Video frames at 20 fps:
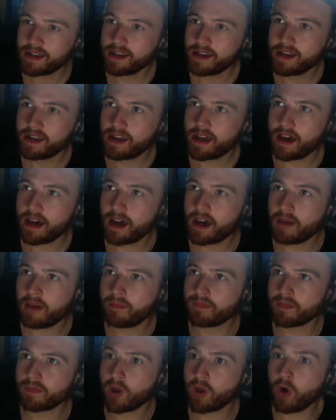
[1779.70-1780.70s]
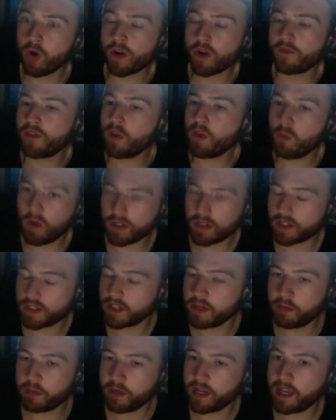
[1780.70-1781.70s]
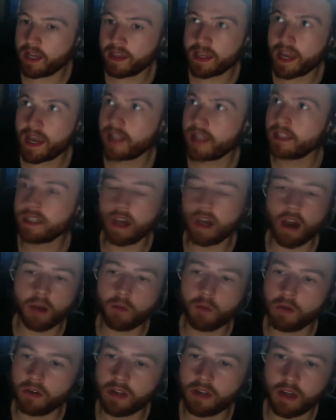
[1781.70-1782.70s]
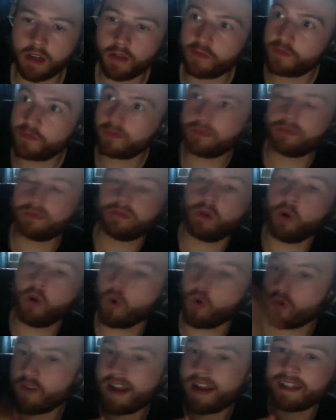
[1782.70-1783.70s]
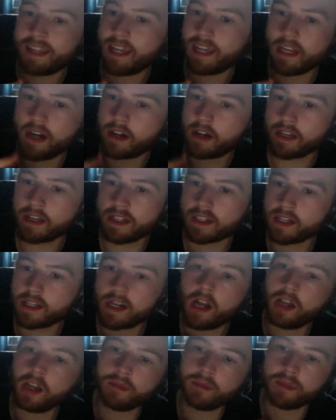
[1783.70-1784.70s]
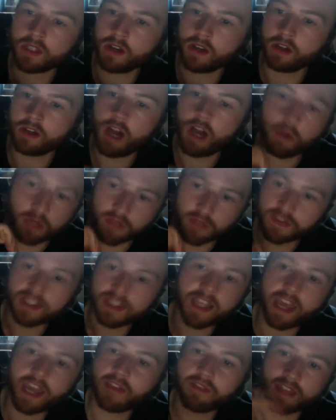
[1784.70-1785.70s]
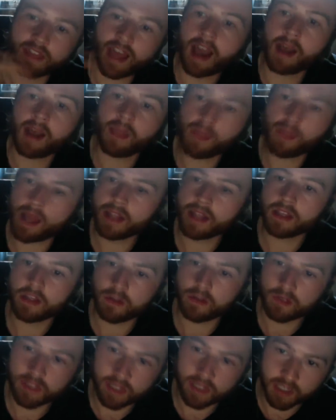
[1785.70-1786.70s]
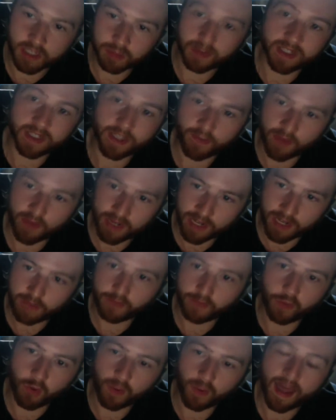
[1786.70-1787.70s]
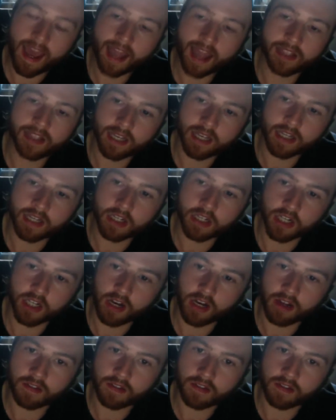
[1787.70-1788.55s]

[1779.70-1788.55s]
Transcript: Or if he was going to put it at the end, I wouldn't have already got into Gollum's song. I would have saved that and then used it specifically for that ending shot.